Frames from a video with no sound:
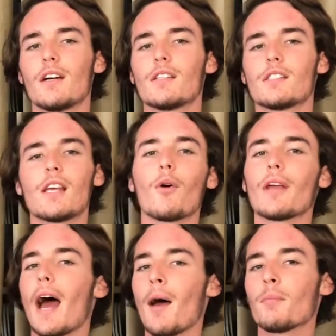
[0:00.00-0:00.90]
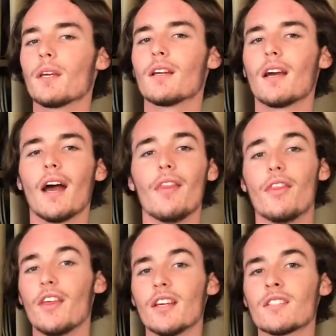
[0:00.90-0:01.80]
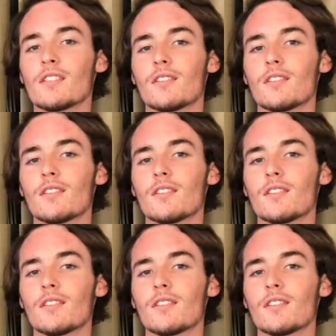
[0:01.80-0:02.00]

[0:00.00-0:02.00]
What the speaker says: sound happy and this